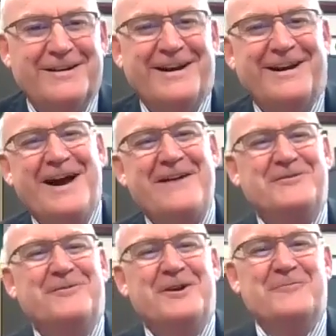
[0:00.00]
And I have
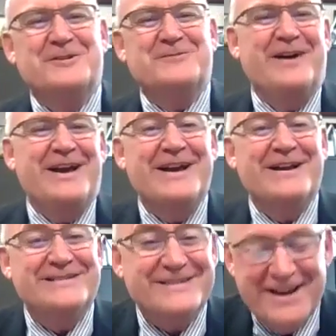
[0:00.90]
to run and wash my
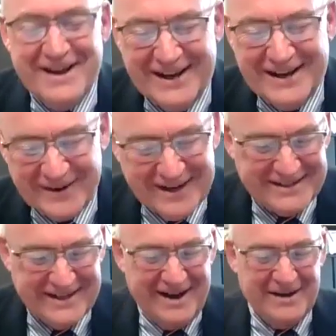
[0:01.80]
hands. And then when I
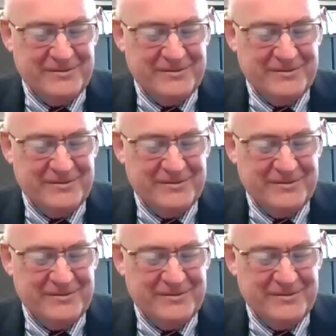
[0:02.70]
sit down,